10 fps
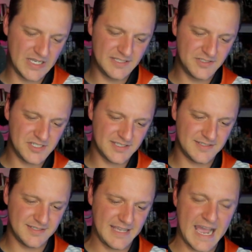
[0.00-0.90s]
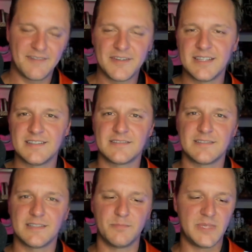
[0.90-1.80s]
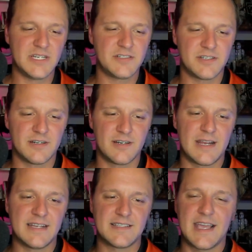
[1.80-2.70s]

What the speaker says: And just having this little miniature as